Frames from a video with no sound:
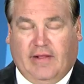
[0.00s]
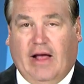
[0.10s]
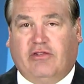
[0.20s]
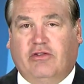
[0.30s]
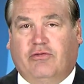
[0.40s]

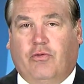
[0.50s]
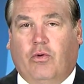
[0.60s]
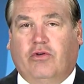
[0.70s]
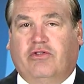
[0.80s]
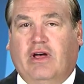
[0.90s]
Classes
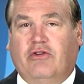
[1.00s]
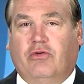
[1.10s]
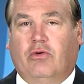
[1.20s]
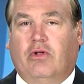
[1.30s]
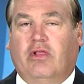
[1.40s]
for
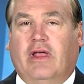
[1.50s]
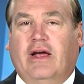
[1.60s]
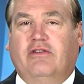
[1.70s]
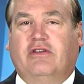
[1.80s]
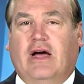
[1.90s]
Central
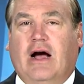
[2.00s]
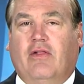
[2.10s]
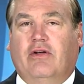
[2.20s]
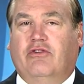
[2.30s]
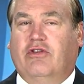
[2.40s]
Lakes
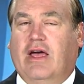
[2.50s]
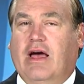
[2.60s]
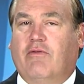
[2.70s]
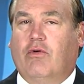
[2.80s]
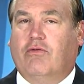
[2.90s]
College
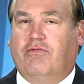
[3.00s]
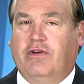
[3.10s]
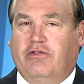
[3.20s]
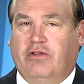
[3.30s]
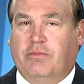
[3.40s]
have
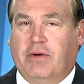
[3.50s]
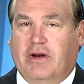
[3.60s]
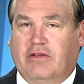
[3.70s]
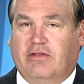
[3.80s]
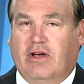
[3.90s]
officially
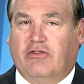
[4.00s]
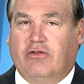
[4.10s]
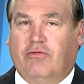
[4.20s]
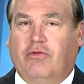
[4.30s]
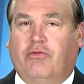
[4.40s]
been in
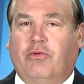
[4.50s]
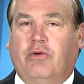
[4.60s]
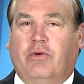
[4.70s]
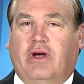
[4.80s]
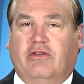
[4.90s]
session for
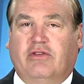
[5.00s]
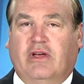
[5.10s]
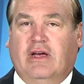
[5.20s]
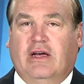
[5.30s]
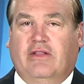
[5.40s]
three weeks.
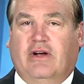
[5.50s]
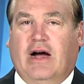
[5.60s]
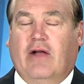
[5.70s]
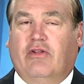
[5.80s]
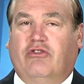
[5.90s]
The
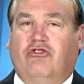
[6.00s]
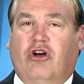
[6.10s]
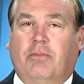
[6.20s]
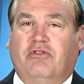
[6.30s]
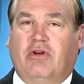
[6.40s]
college
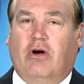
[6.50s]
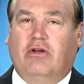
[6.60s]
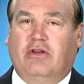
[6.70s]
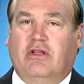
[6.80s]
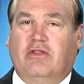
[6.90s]
jump
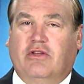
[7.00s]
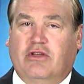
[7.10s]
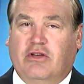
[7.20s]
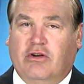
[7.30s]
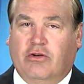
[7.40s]
started the
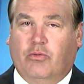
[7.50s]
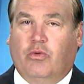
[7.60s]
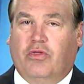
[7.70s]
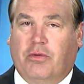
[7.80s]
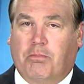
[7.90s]
year
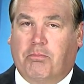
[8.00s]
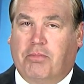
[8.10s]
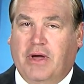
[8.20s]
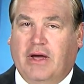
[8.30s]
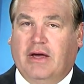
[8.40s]
with a
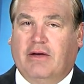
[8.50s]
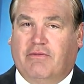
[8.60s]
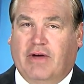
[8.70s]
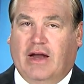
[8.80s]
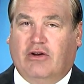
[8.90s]
big
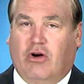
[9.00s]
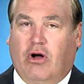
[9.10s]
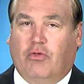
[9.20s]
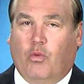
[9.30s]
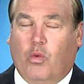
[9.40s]
event
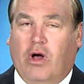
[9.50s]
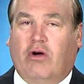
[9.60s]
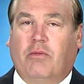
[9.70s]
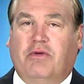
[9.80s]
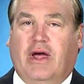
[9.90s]
called
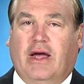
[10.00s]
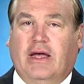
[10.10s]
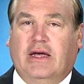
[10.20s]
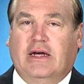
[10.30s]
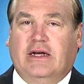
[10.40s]
Welcome Day
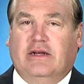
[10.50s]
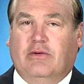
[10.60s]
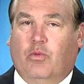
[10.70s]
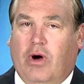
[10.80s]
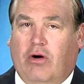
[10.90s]

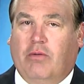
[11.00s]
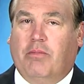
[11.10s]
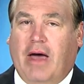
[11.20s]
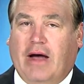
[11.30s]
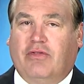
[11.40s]
to
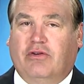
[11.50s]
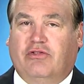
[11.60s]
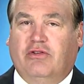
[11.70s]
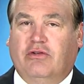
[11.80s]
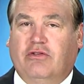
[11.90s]
welcome back their
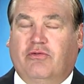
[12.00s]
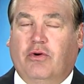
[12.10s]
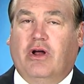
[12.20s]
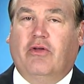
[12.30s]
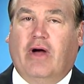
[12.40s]
students
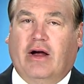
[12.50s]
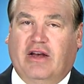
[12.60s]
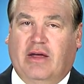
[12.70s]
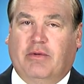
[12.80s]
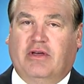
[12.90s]
for another
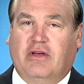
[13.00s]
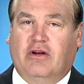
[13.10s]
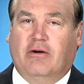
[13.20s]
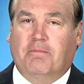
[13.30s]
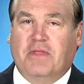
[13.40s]
academic
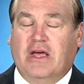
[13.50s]
year.